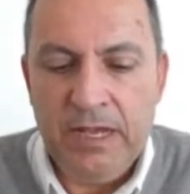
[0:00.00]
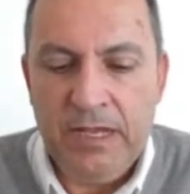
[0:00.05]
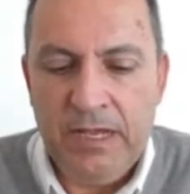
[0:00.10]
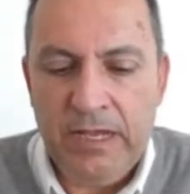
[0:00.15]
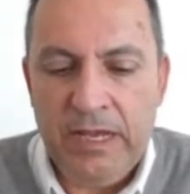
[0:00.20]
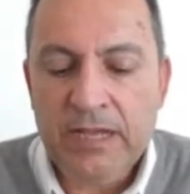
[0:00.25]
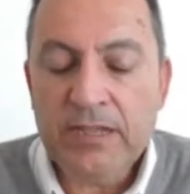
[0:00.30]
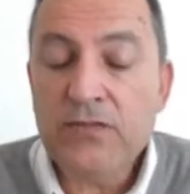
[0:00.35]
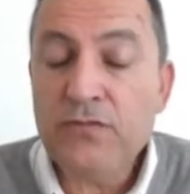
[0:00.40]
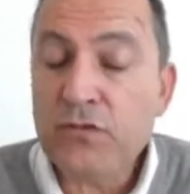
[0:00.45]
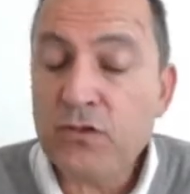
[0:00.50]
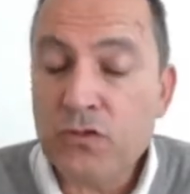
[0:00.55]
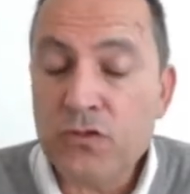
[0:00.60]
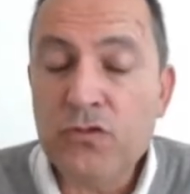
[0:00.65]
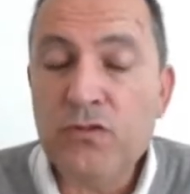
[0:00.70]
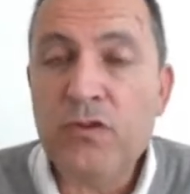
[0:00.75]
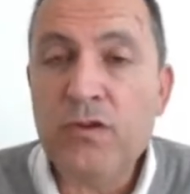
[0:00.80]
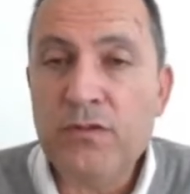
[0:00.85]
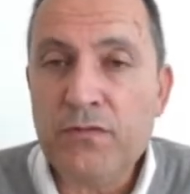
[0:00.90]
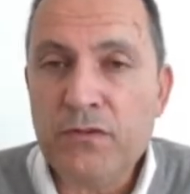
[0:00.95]
Yes, for
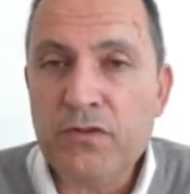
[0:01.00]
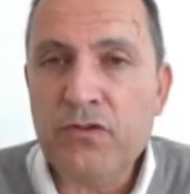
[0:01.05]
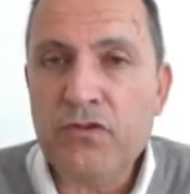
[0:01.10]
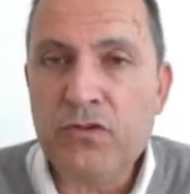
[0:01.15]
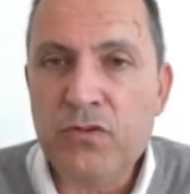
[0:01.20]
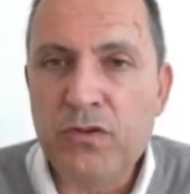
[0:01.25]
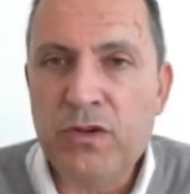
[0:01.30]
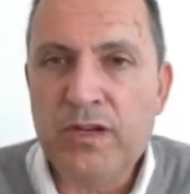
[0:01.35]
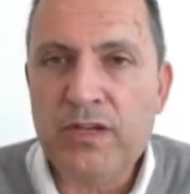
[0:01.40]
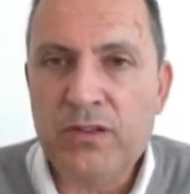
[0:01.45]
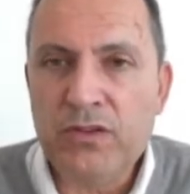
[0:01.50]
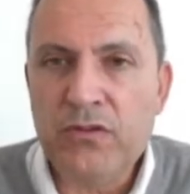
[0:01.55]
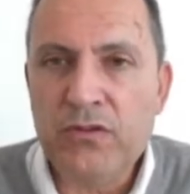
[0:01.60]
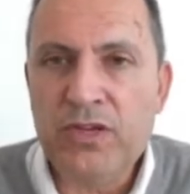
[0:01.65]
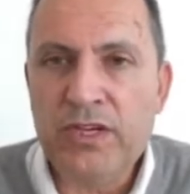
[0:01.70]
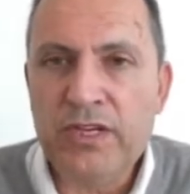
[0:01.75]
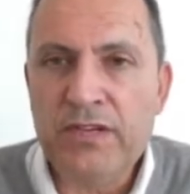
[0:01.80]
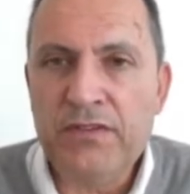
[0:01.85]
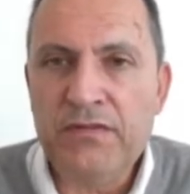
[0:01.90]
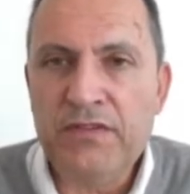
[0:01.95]
sure.
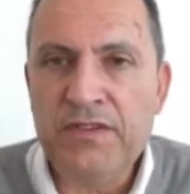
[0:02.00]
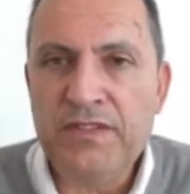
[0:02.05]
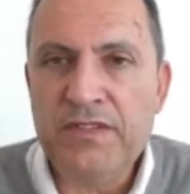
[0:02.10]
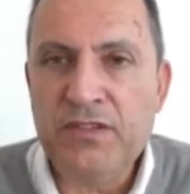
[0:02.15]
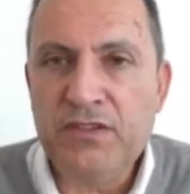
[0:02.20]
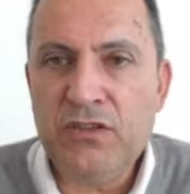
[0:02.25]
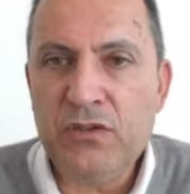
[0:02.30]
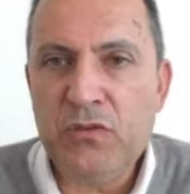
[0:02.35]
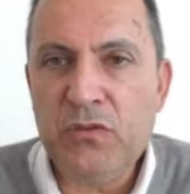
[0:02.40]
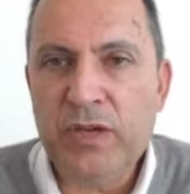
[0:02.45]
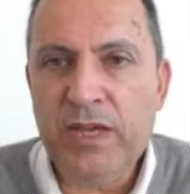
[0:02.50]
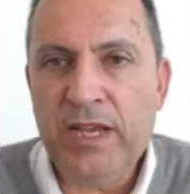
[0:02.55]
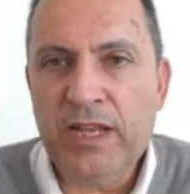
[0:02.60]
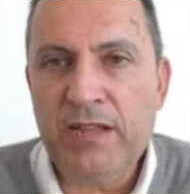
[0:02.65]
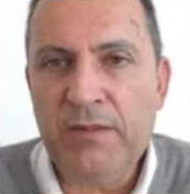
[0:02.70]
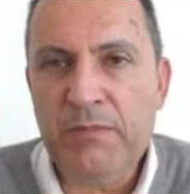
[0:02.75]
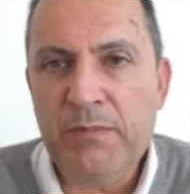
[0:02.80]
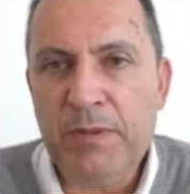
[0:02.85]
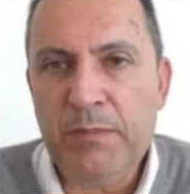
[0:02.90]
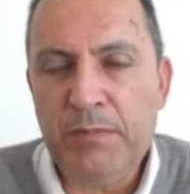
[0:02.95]
During the visit, so we
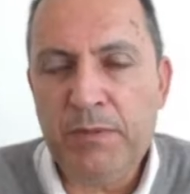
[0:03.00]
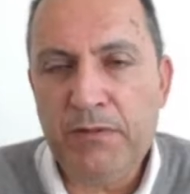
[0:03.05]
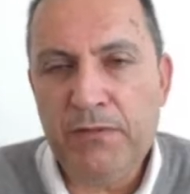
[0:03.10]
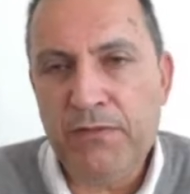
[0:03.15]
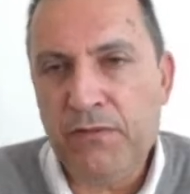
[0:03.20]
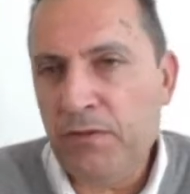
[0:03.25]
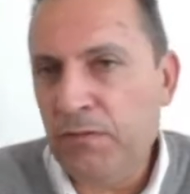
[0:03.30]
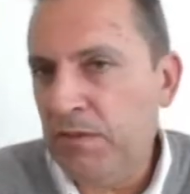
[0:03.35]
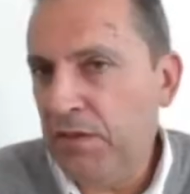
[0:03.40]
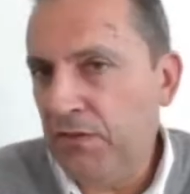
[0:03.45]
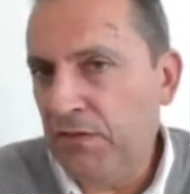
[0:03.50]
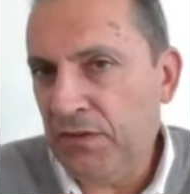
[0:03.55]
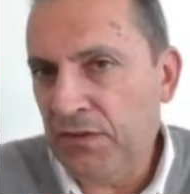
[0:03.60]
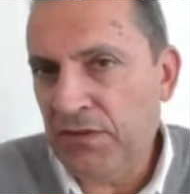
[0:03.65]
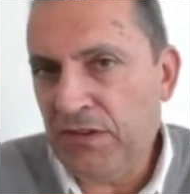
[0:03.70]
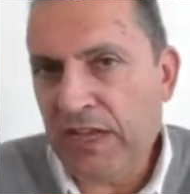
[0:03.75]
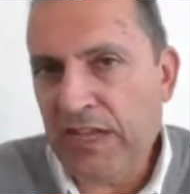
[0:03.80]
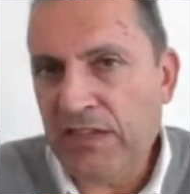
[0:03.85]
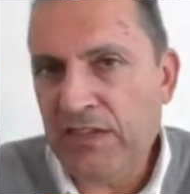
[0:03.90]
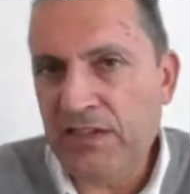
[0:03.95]
had people from
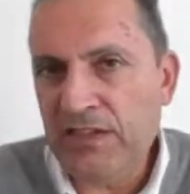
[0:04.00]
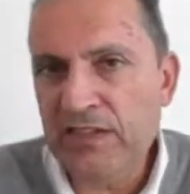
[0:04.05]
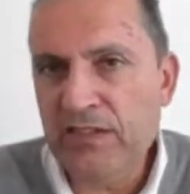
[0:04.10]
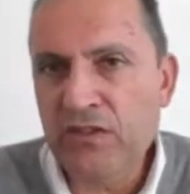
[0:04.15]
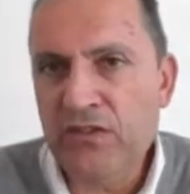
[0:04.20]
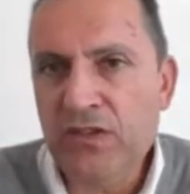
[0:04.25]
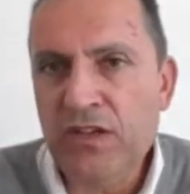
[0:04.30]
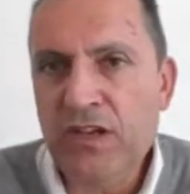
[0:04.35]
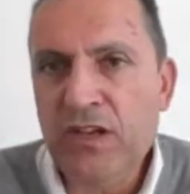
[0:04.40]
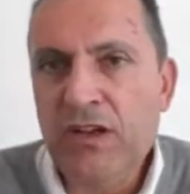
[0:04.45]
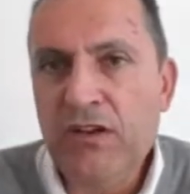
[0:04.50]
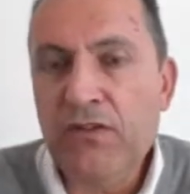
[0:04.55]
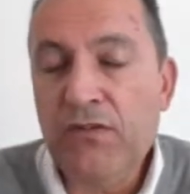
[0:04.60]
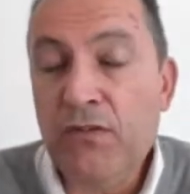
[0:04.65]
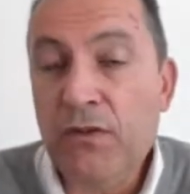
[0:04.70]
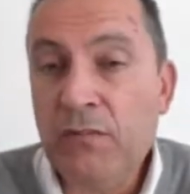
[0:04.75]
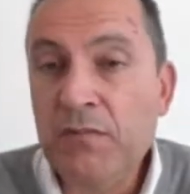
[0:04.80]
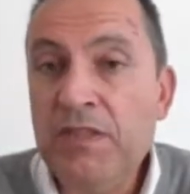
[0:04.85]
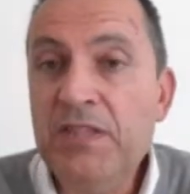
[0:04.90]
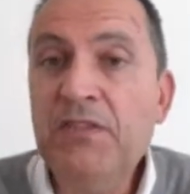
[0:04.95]
different countries,
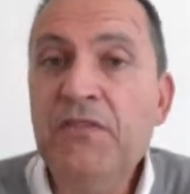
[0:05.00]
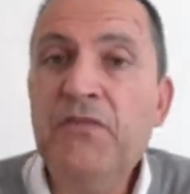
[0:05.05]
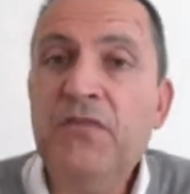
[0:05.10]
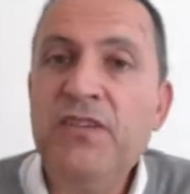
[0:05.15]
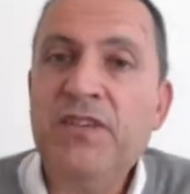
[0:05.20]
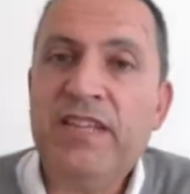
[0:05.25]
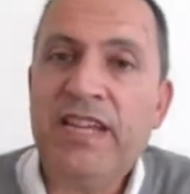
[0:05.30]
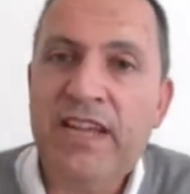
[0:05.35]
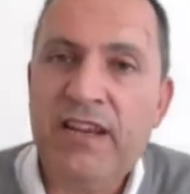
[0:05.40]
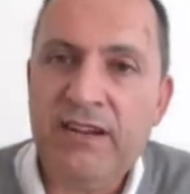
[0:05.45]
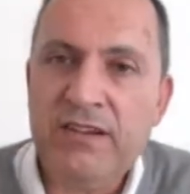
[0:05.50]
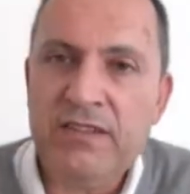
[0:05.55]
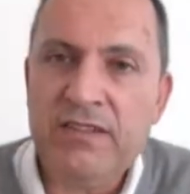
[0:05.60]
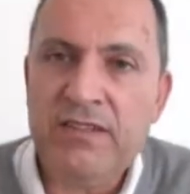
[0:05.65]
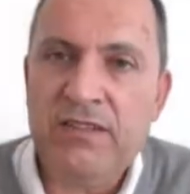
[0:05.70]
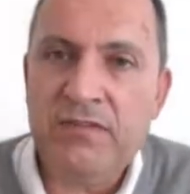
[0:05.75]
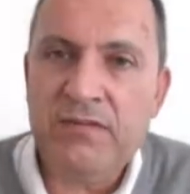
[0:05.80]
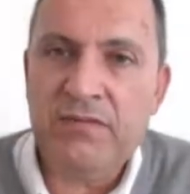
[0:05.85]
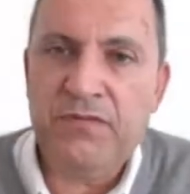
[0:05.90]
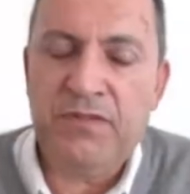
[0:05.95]
from different areas
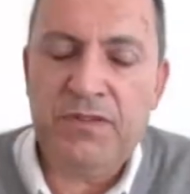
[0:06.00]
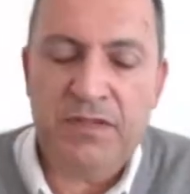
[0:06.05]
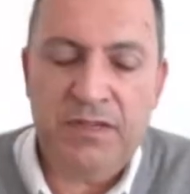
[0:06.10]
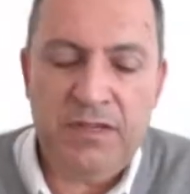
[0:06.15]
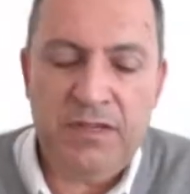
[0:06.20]
of